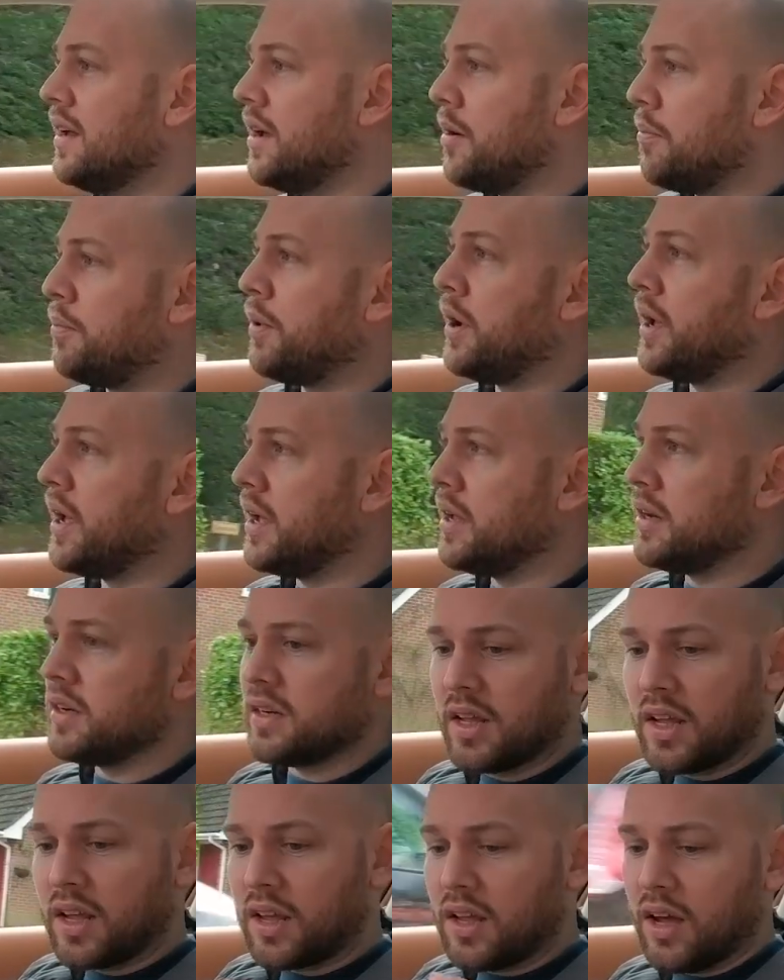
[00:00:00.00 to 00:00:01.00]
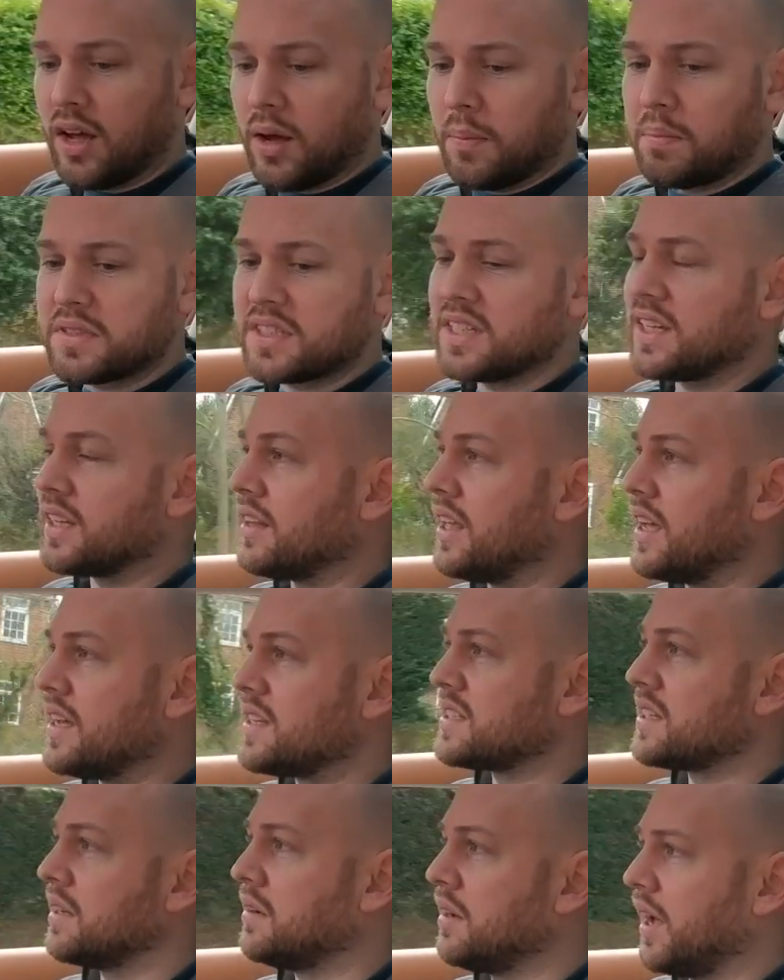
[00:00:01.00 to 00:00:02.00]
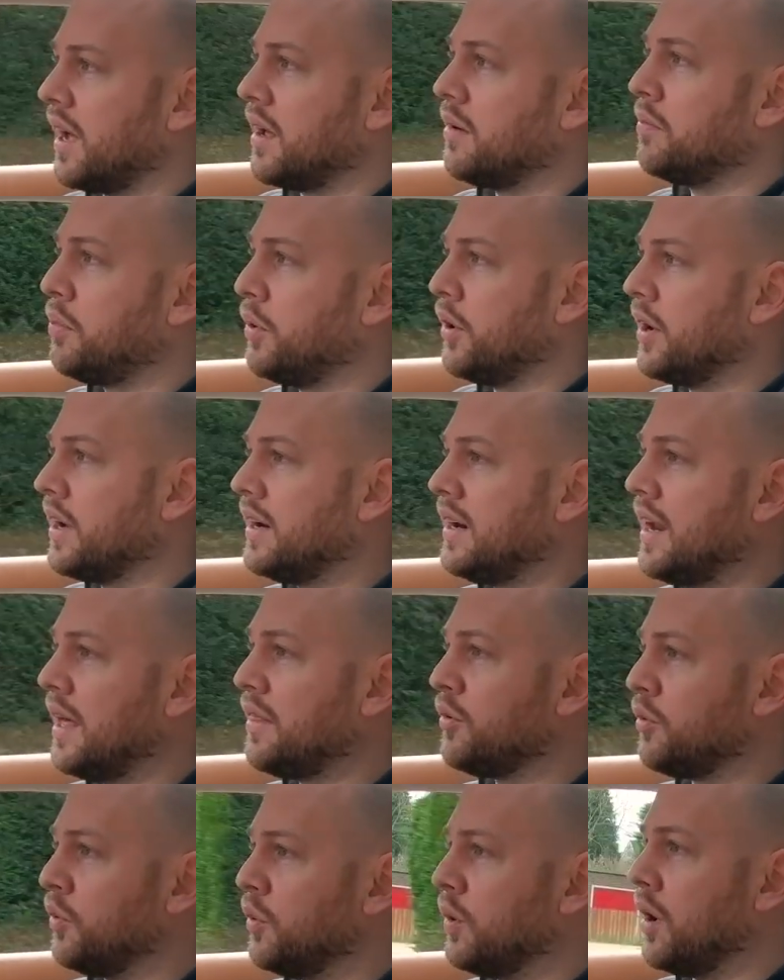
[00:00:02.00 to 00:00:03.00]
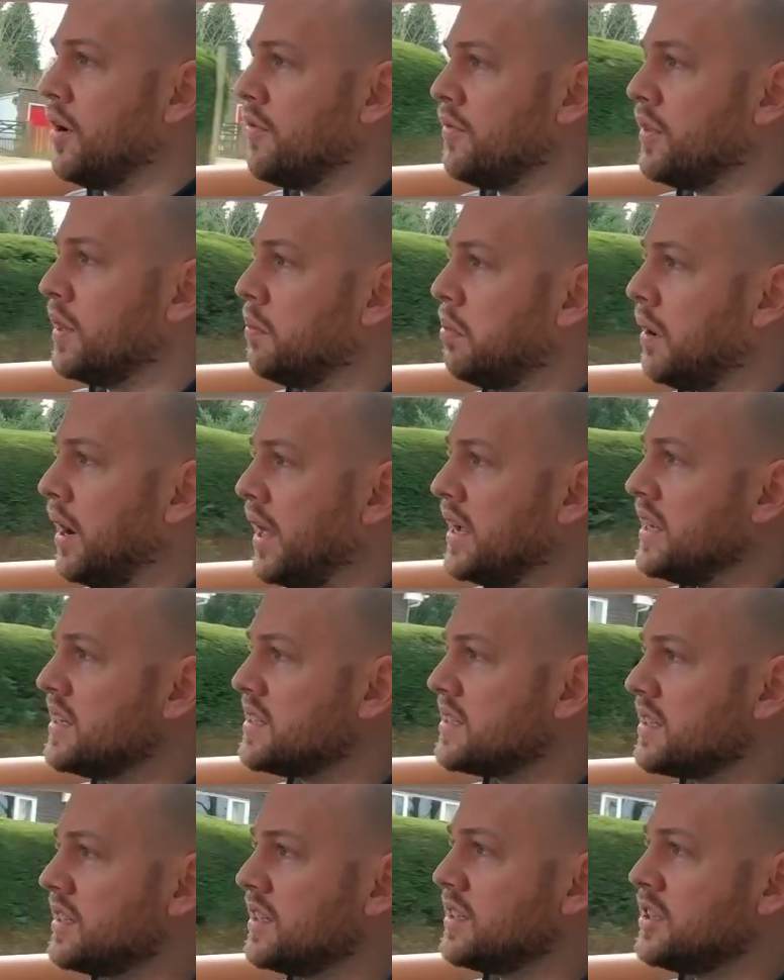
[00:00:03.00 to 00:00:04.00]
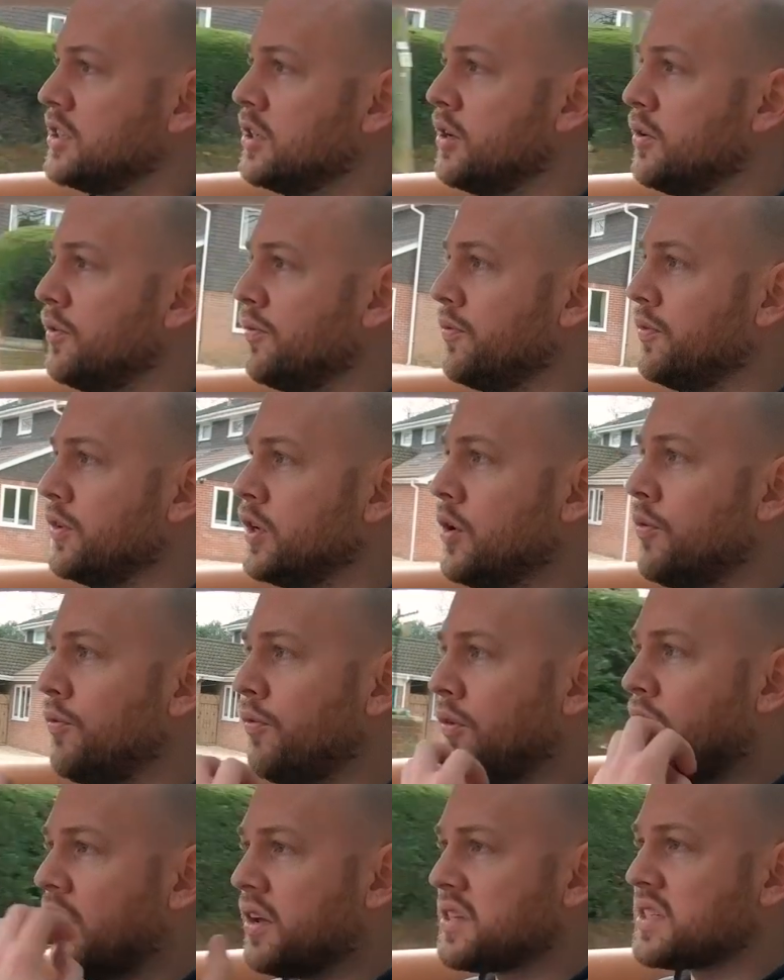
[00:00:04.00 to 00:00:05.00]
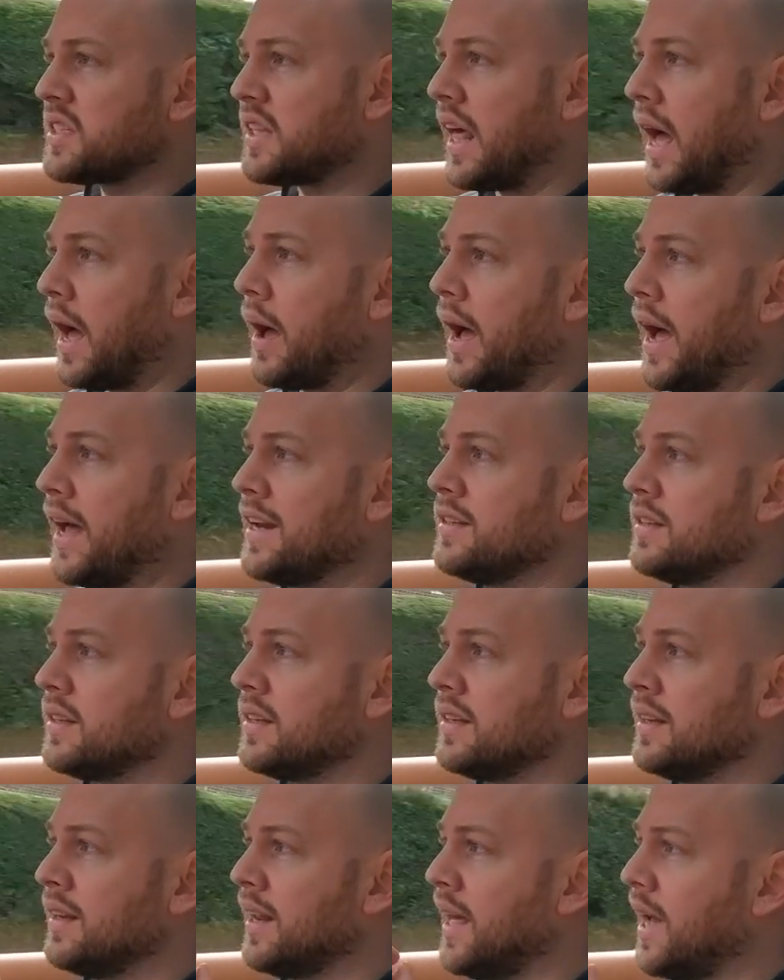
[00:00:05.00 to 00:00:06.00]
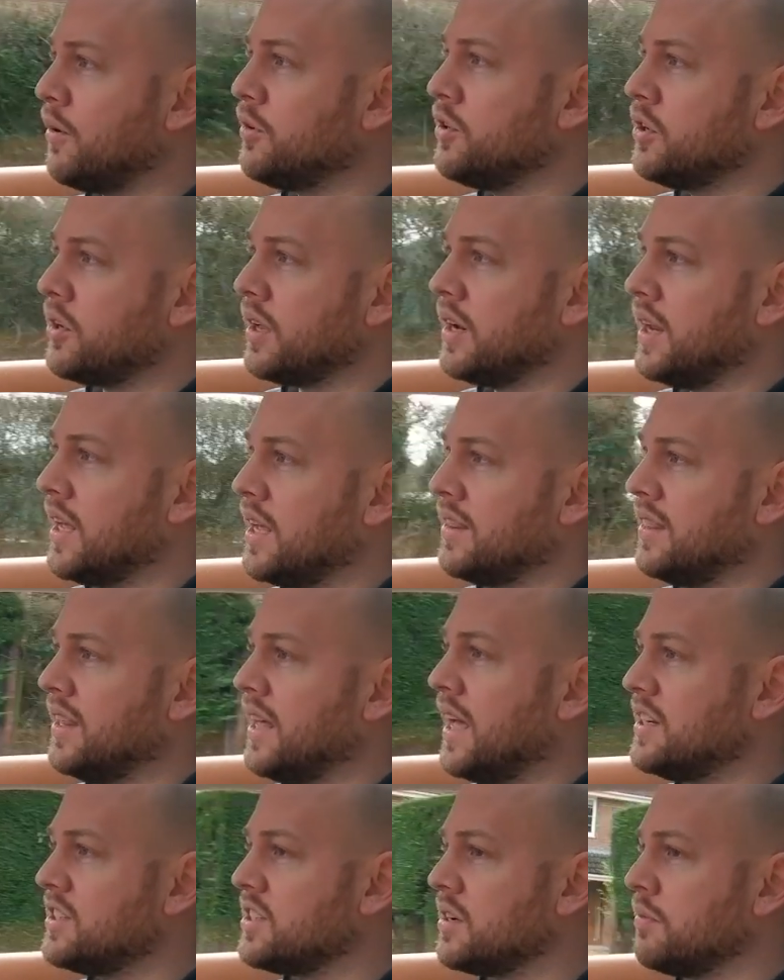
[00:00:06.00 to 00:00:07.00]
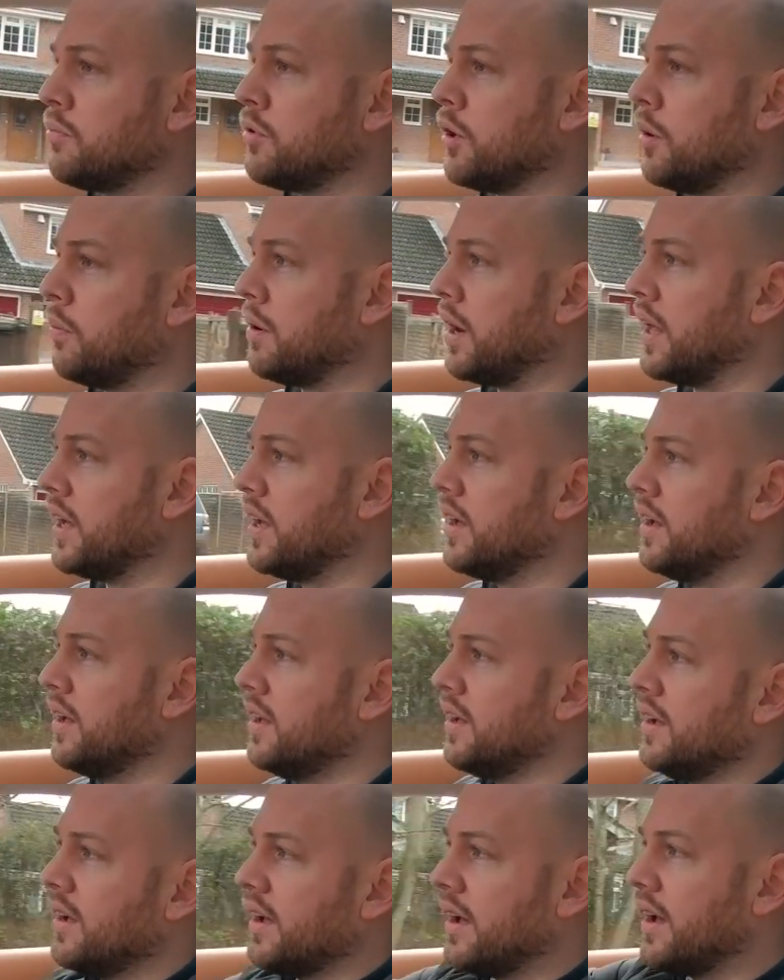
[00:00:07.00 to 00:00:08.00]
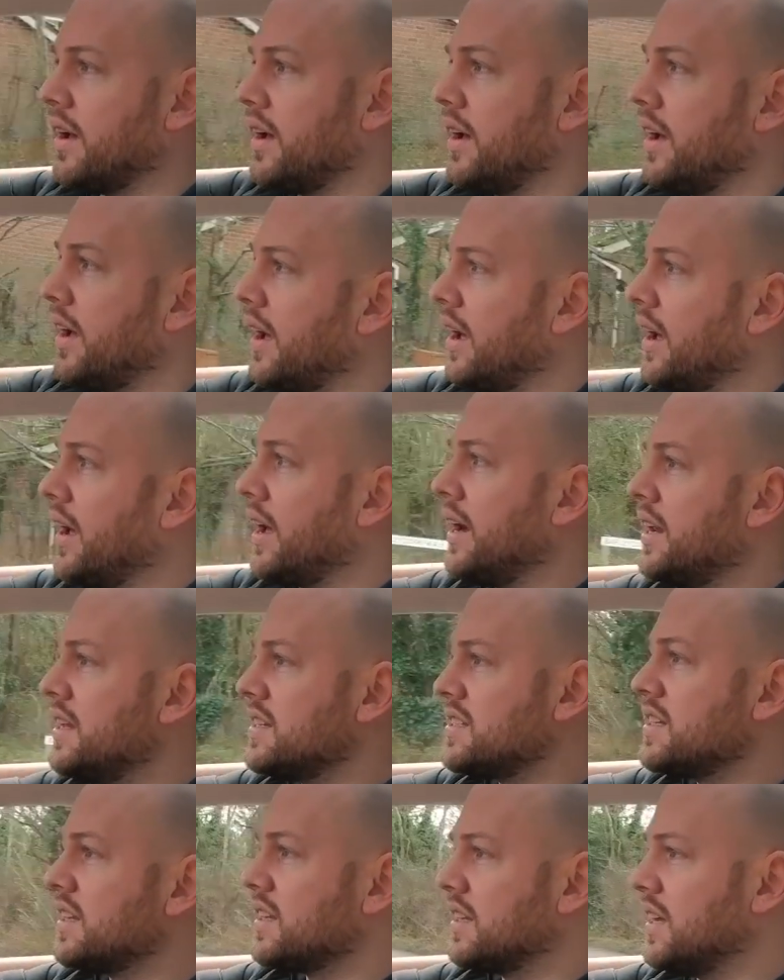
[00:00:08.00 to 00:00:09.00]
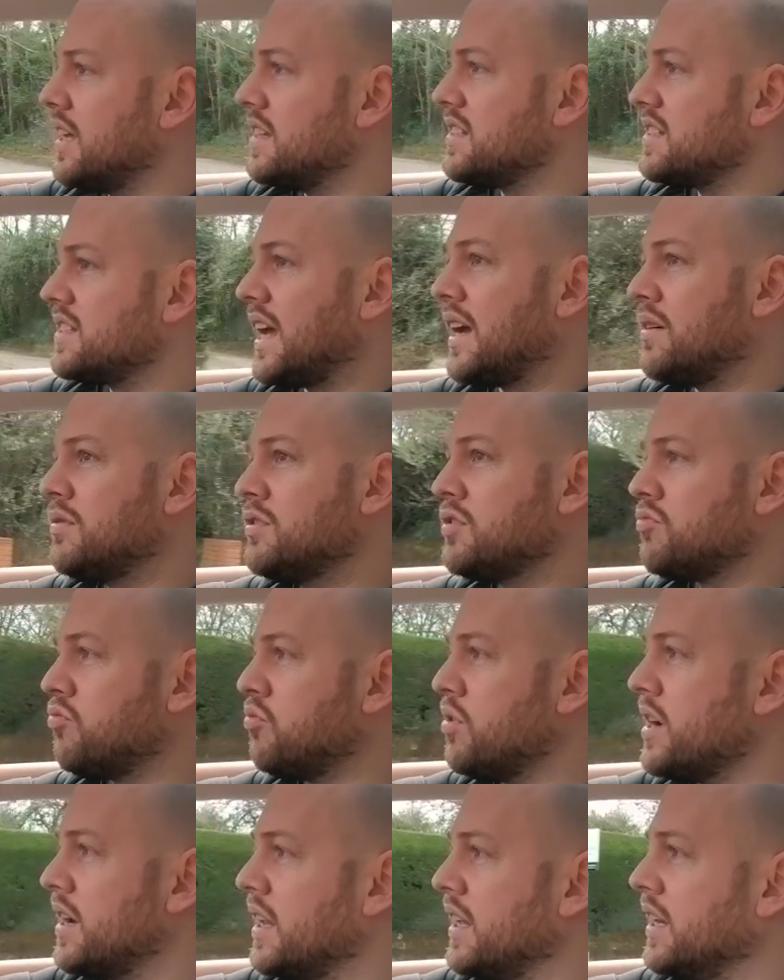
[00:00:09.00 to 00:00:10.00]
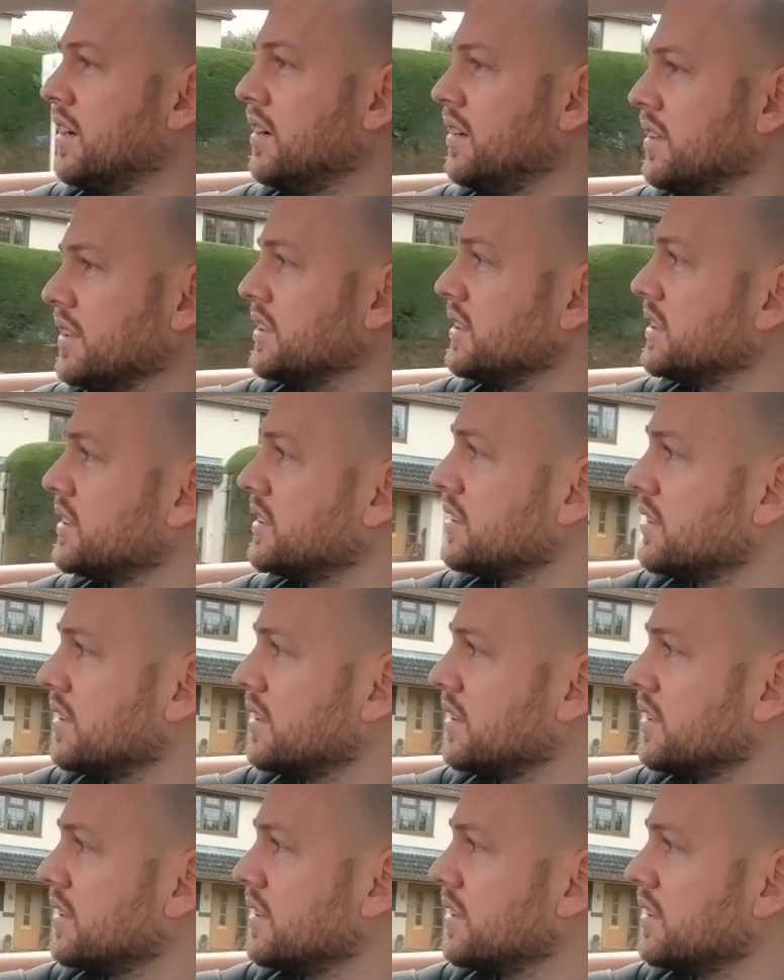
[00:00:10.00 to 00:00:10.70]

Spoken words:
But in carpeting this and putting leather all over the place, you've lost that, and now you can hear the engine properly, and it sounds really nice.